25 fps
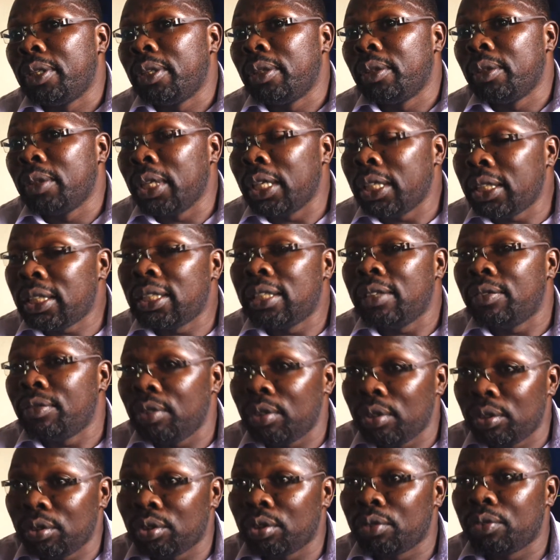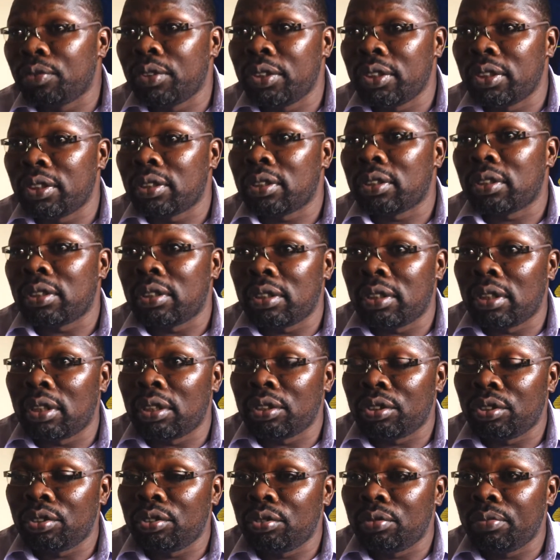Yet the philosophies
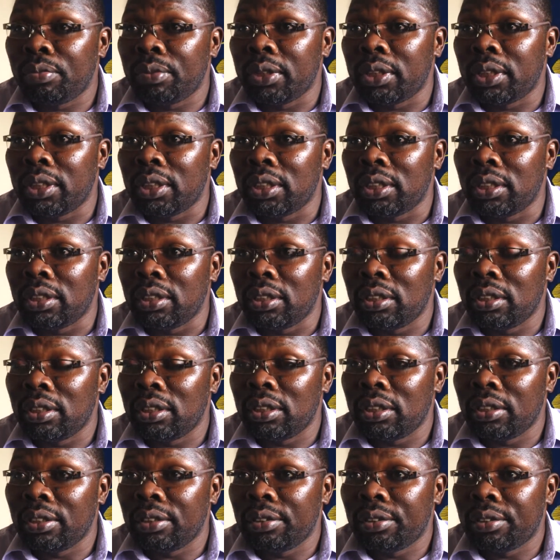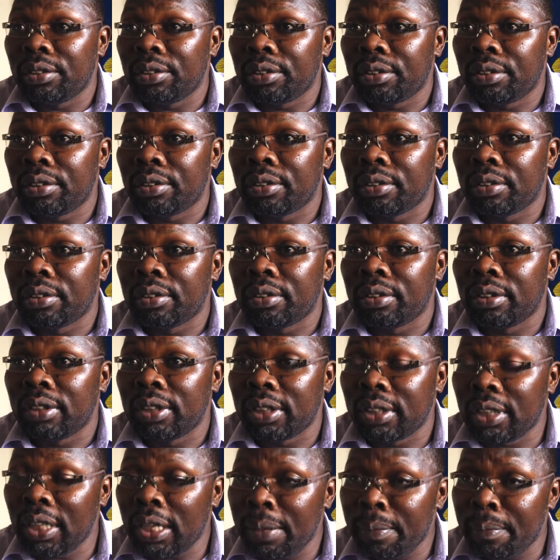ought to be, you know, the
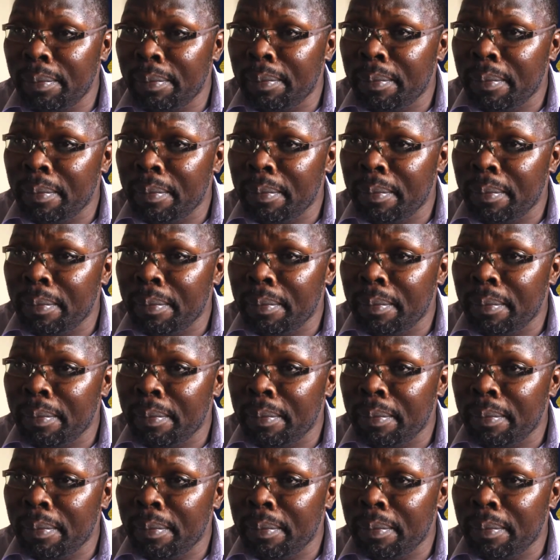same.